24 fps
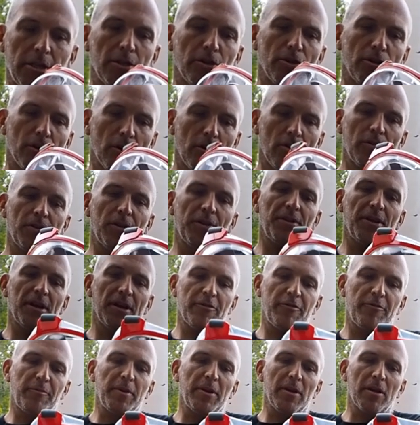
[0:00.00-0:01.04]
you know that there
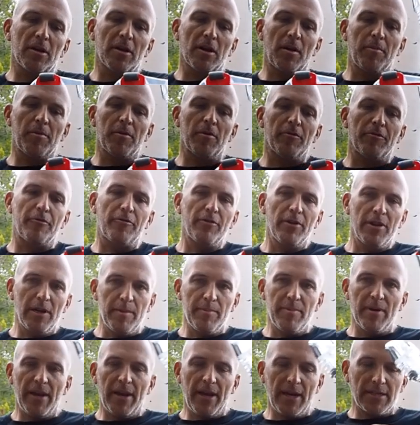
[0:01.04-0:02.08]
have been a couple of really
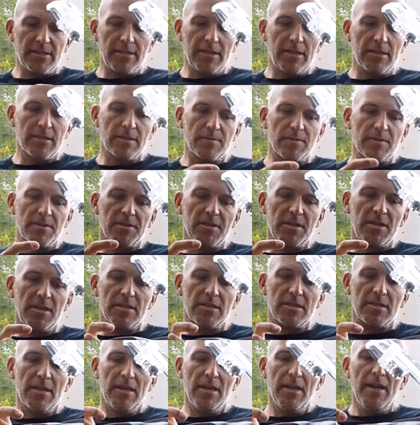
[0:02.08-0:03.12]
bad accidents with these,